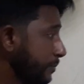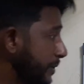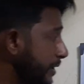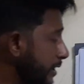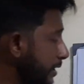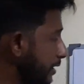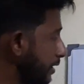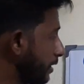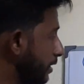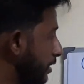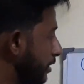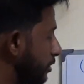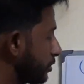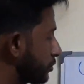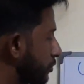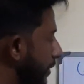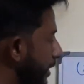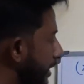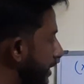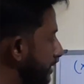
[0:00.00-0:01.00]
B.
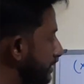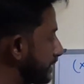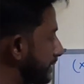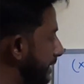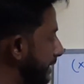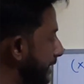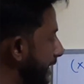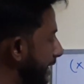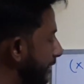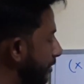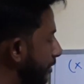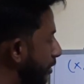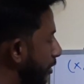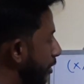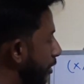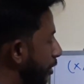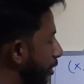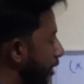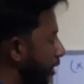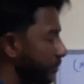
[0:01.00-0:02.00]
So I can say that
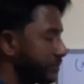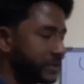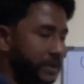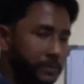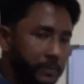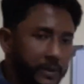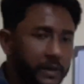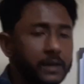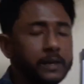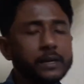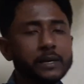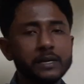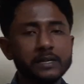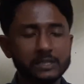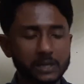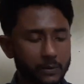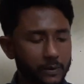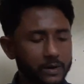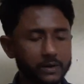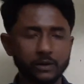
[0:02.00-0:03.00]
option B is
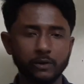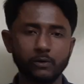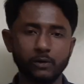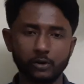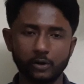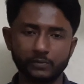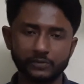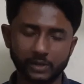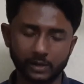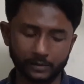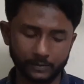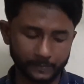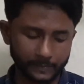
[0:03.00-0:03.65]
our required option.